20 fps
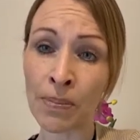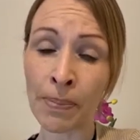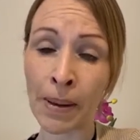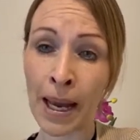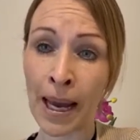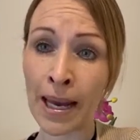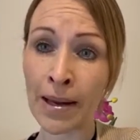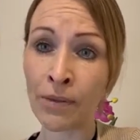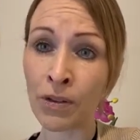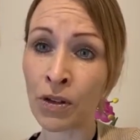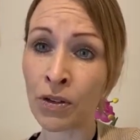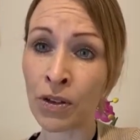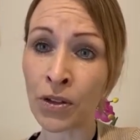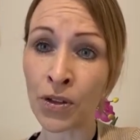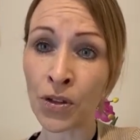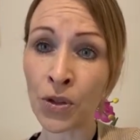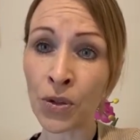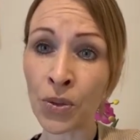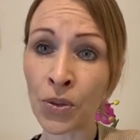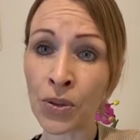behaviour
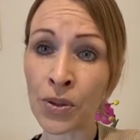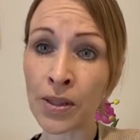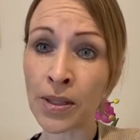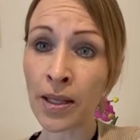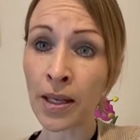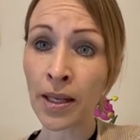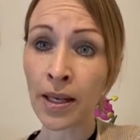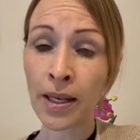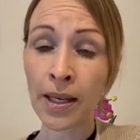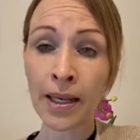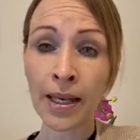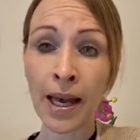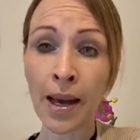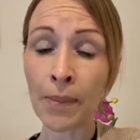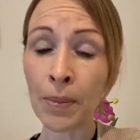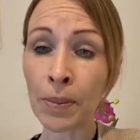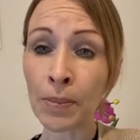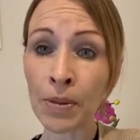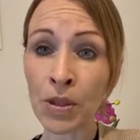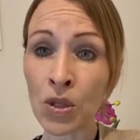and thoughts
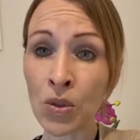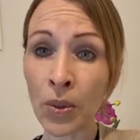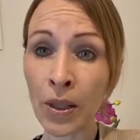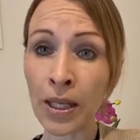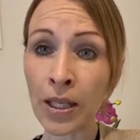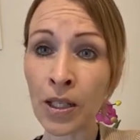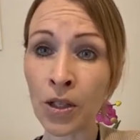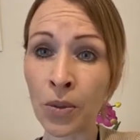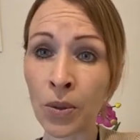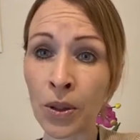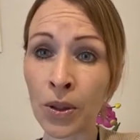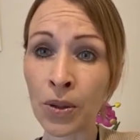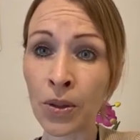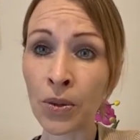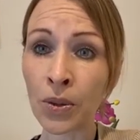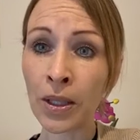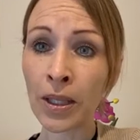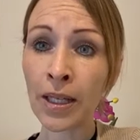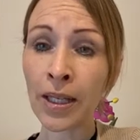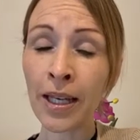come in between you
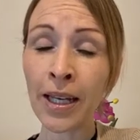all.